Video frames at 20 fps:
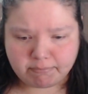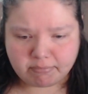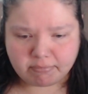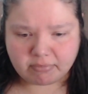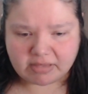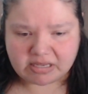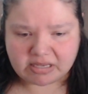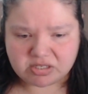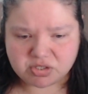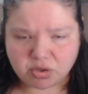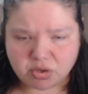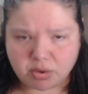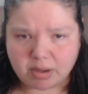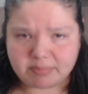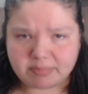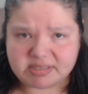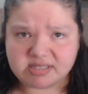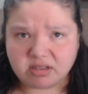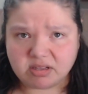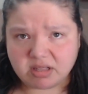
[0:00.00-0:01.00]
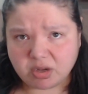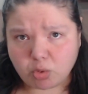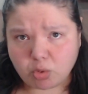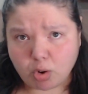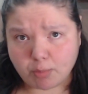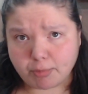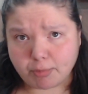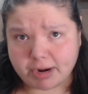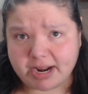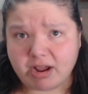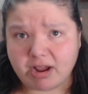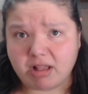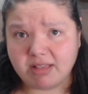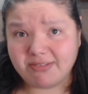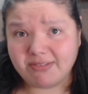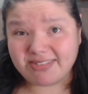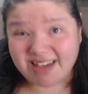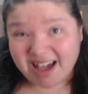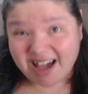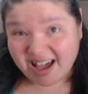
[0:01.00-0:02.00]
So I'm still incorporating all
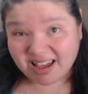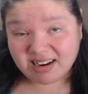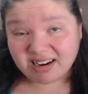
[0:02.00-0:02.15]
of that.